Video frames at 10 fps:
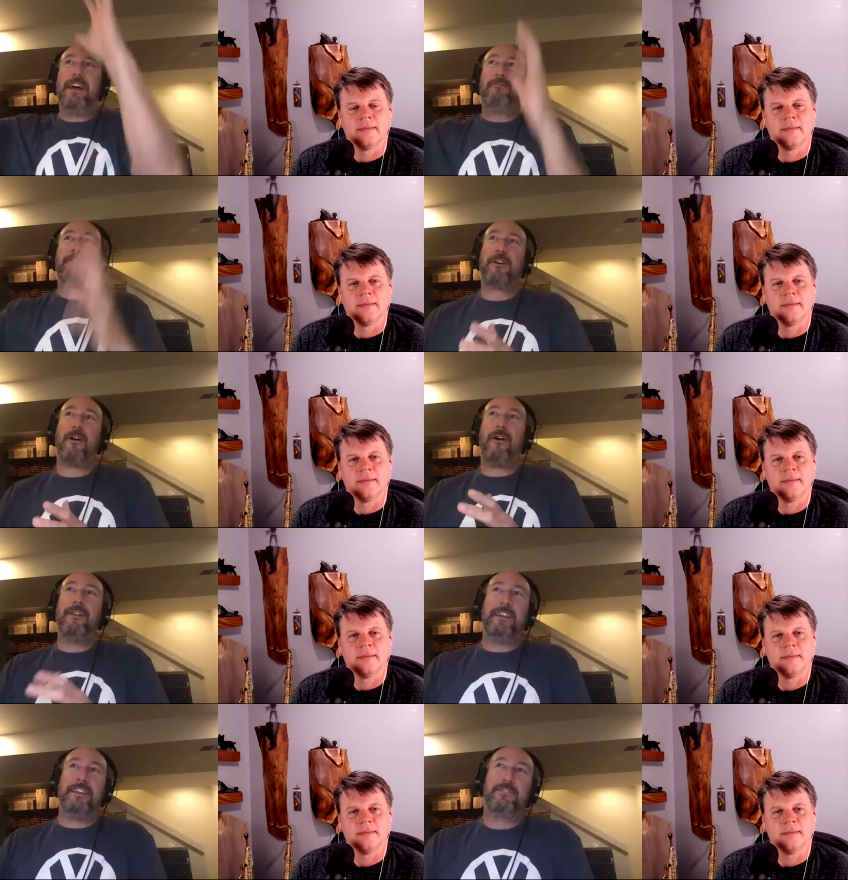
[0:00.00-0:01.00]
Speaker 1: was on
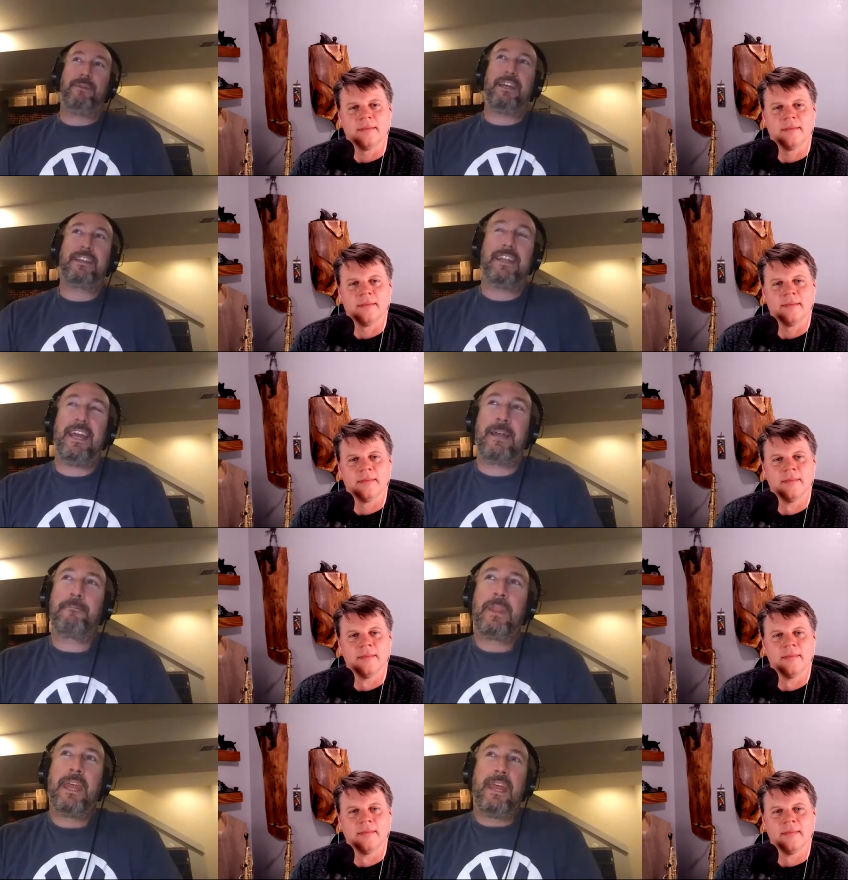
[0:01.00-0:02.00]
this big thing
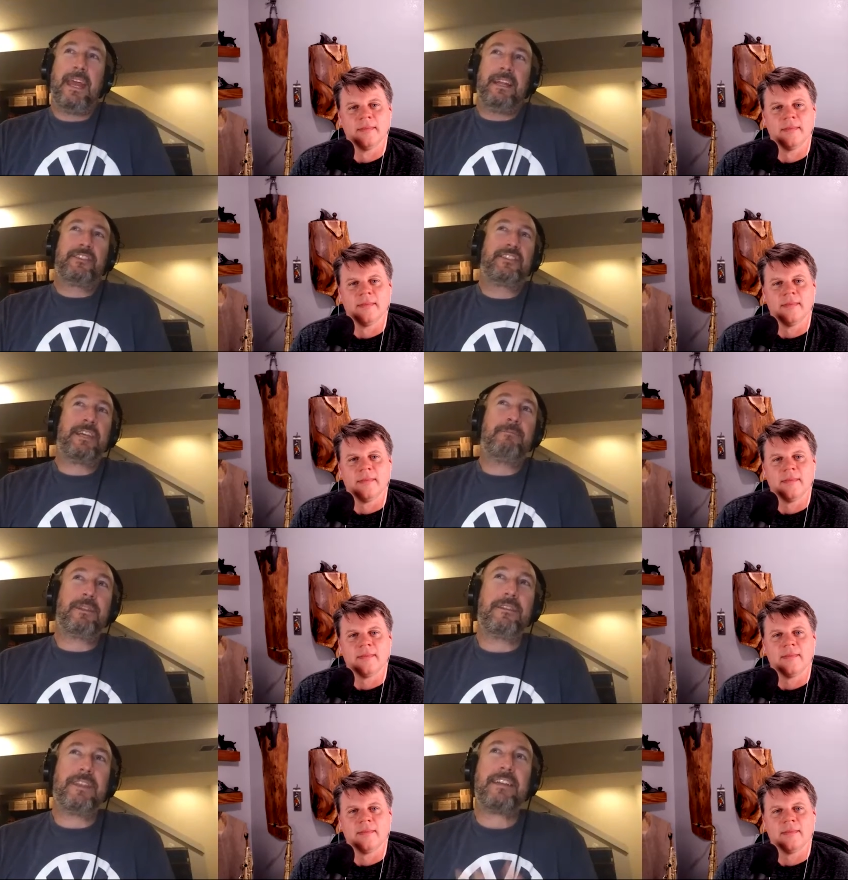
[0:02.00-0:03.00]
and it seemed
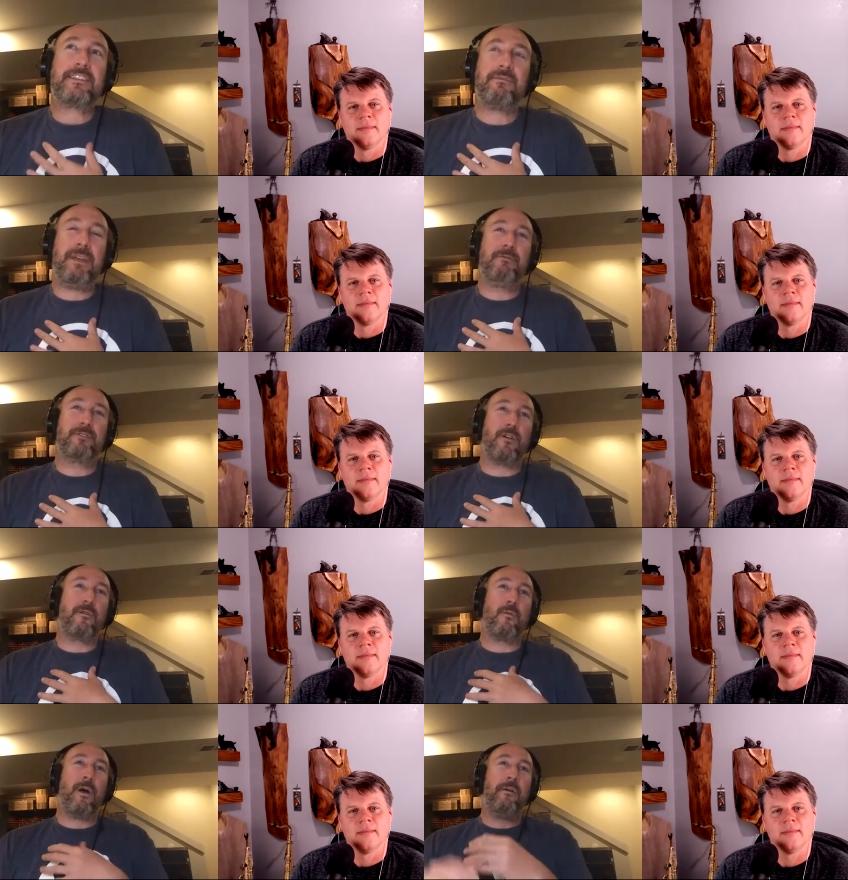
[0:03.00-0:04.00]
that to me was
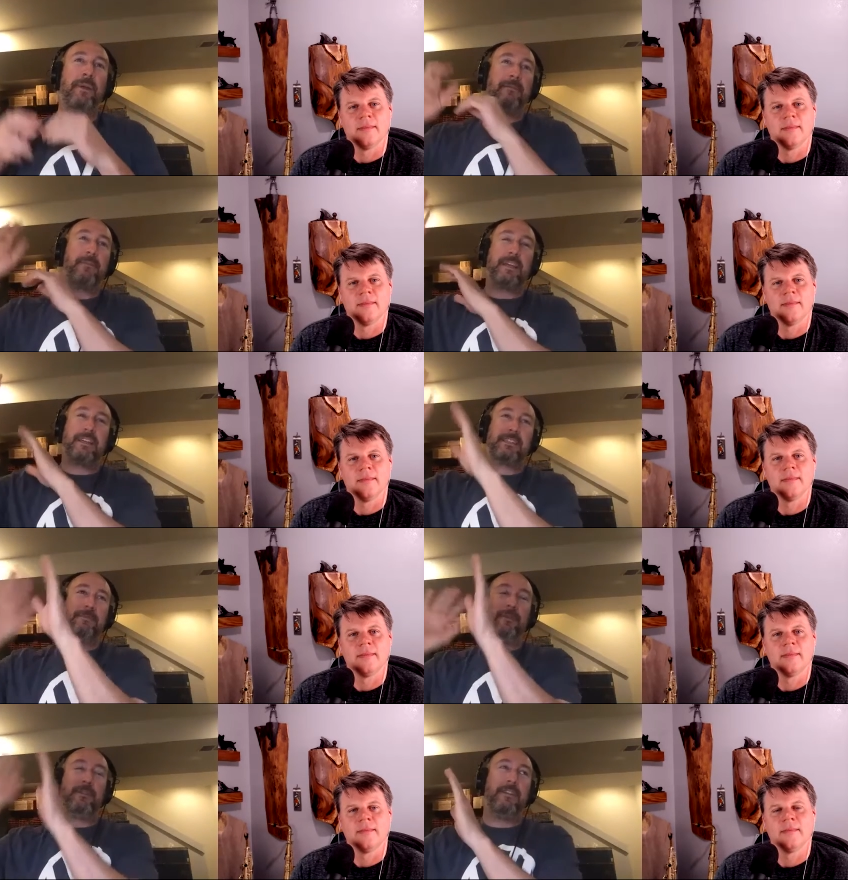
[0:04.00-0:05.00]
overwhelming because it
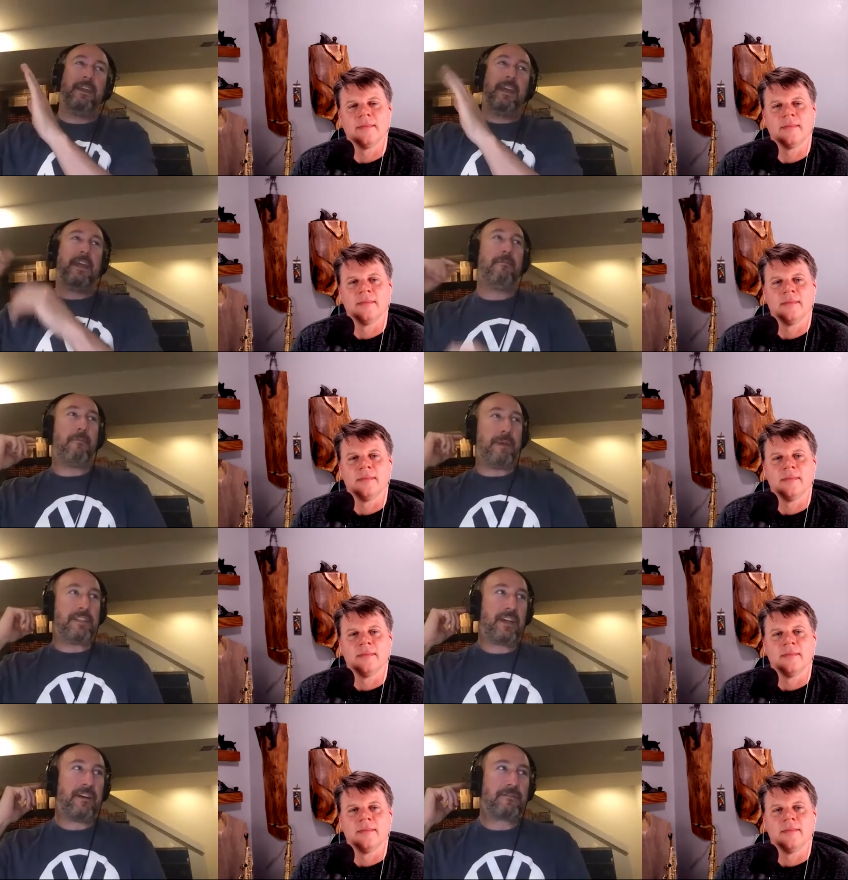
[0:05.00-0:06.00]
would it would be
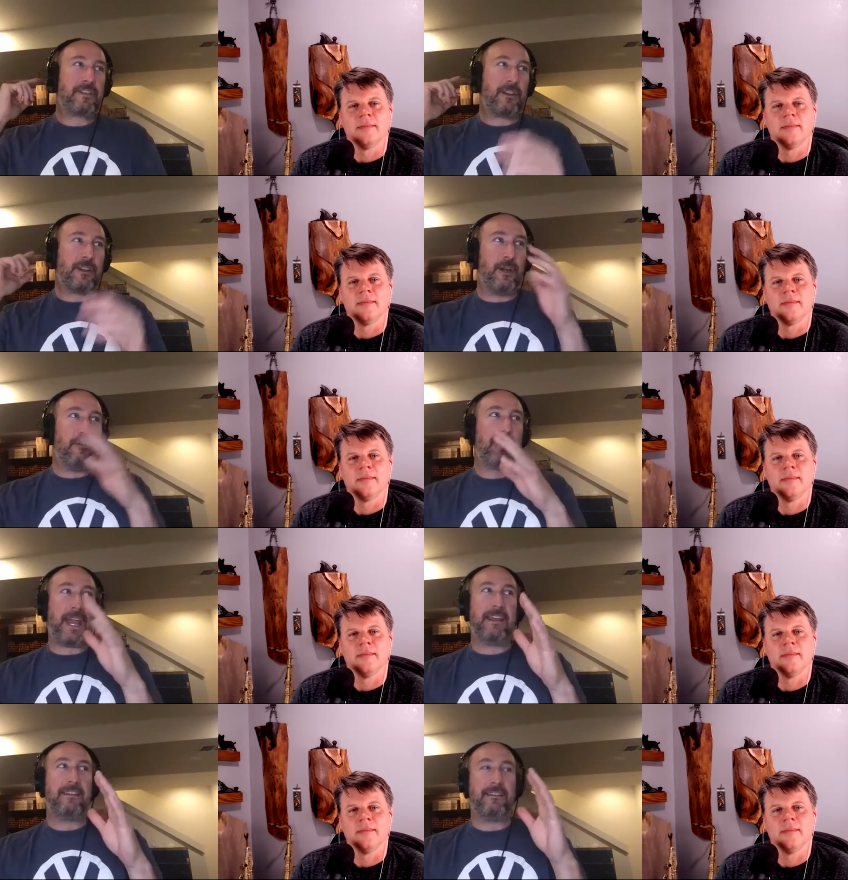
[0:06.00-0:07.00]
tough to
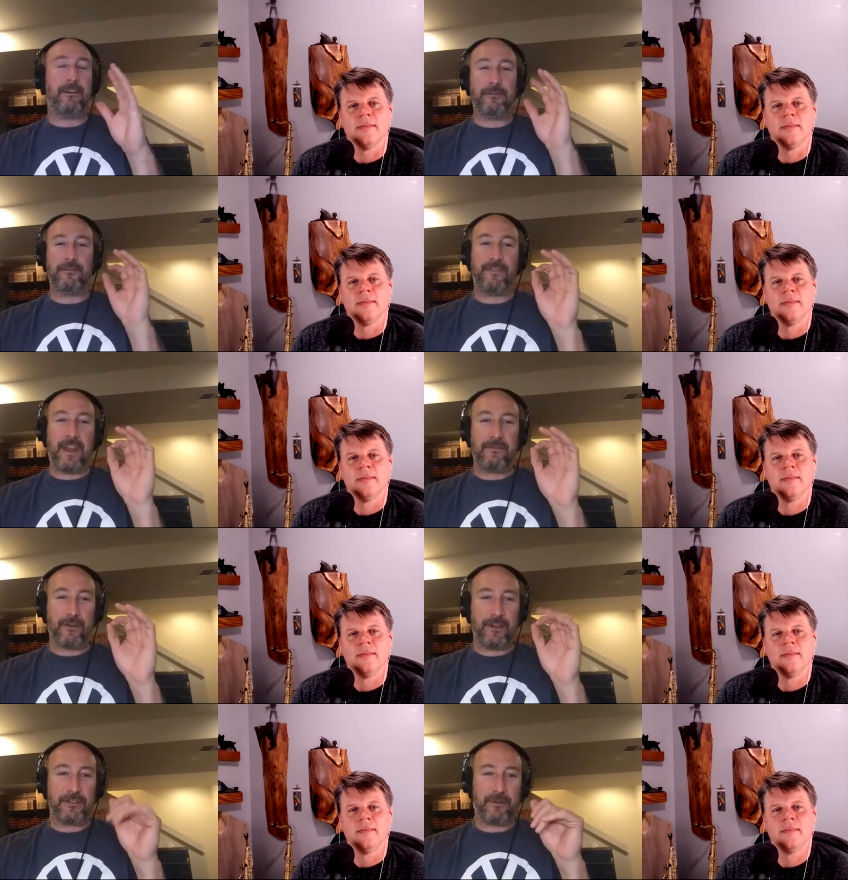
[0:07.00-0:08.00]
locate those
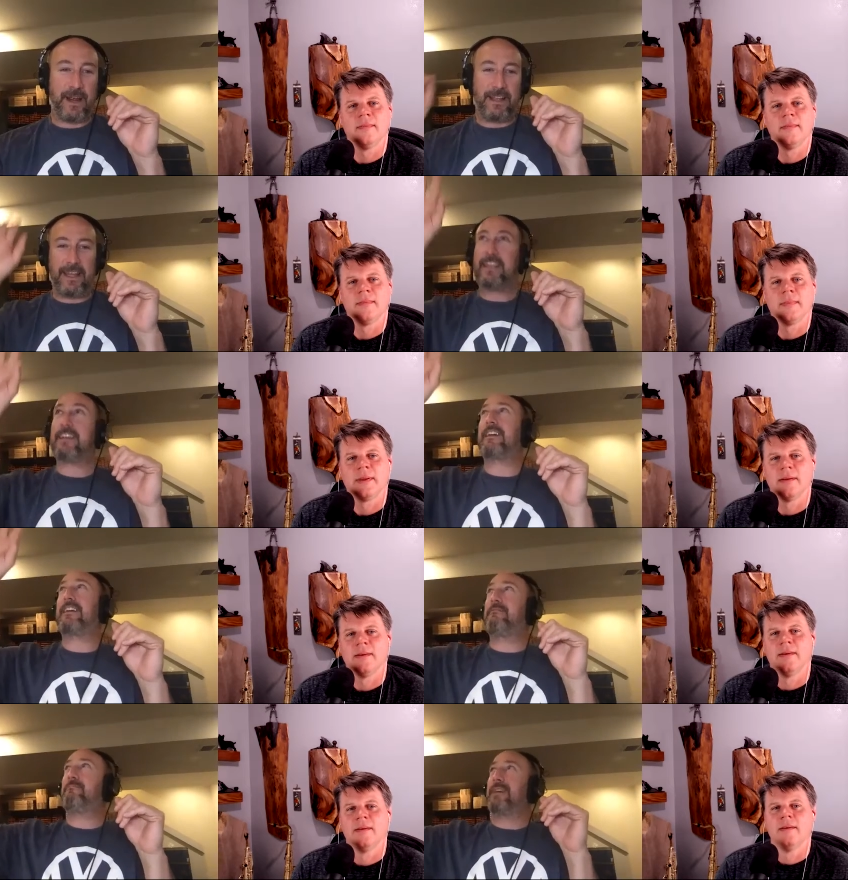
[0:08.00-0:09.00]
favorites right like it could
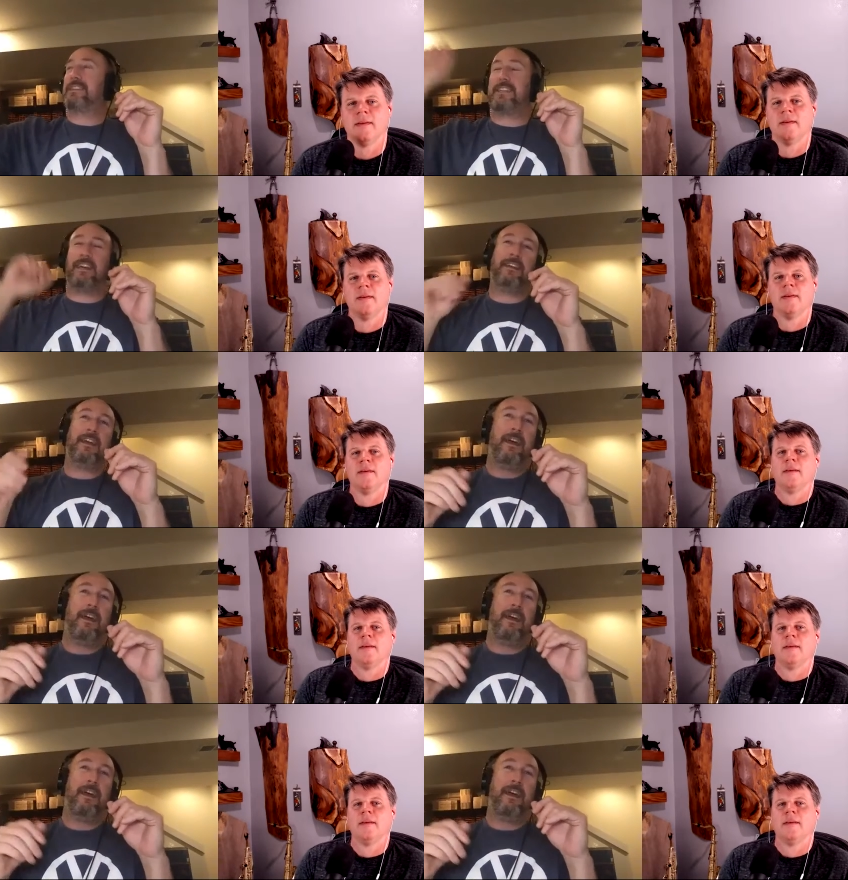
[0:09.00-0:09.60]
get mixed in